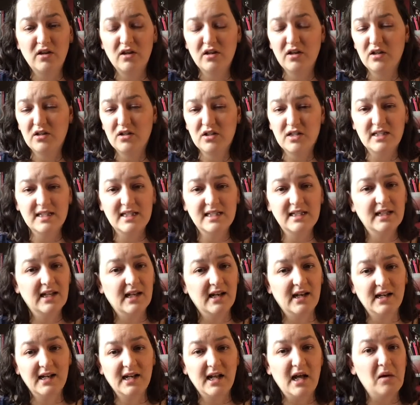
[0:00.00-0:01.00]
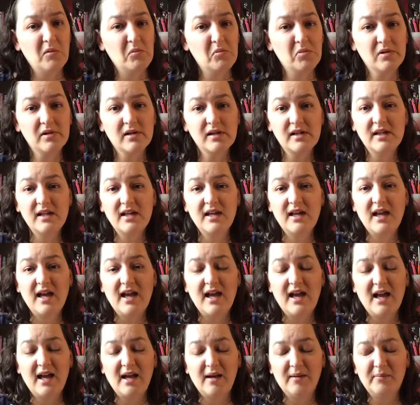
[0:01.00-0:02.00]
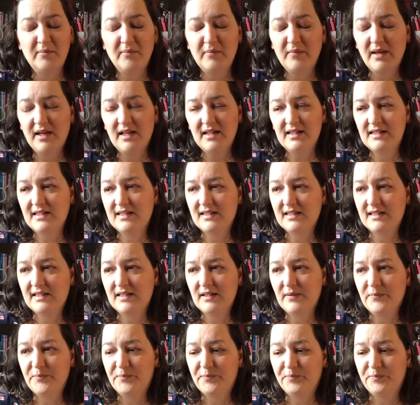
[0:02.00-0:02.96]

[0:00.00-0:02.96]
You can just knit it up. It's